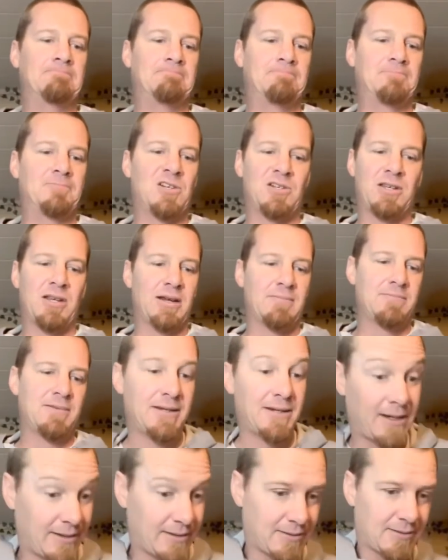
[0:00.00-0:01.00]
Just like
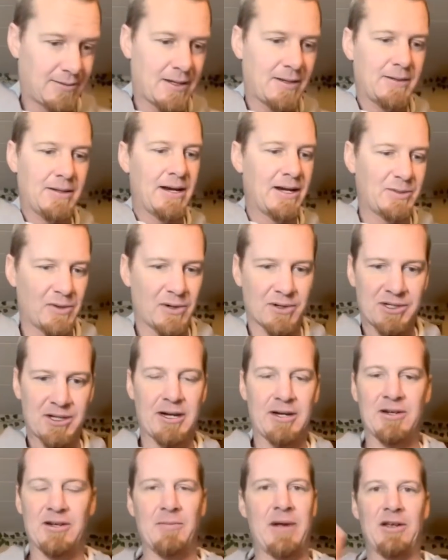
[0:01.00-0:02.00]
the next person,
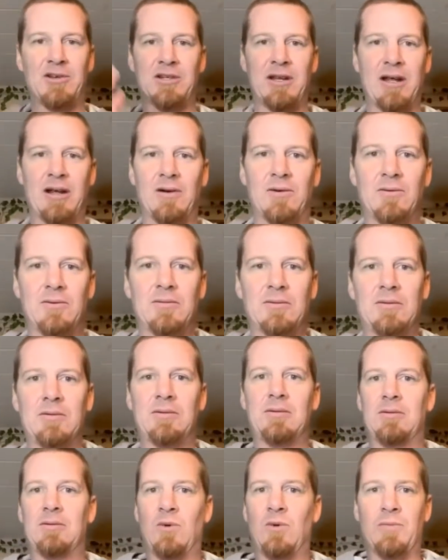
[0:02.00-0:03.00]
I can imagine
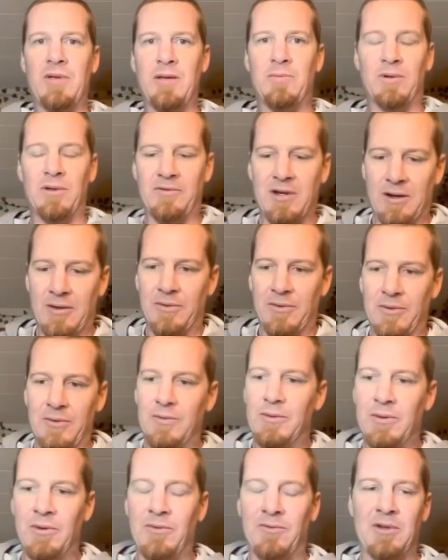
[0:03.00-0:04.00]
what people have gone through
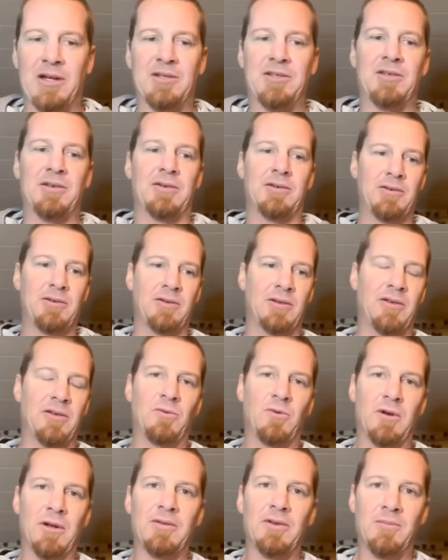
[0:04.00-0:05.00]
who've lost their loved
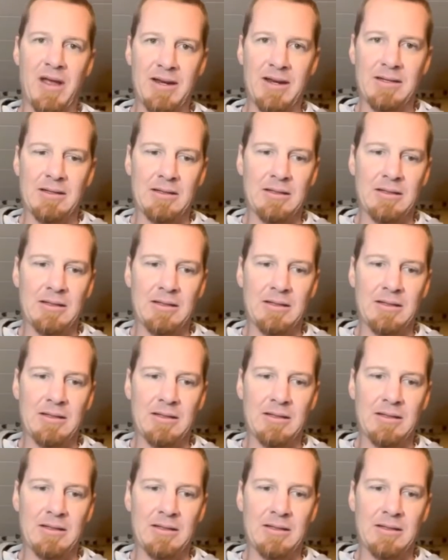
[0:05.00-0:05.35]
one, their mate,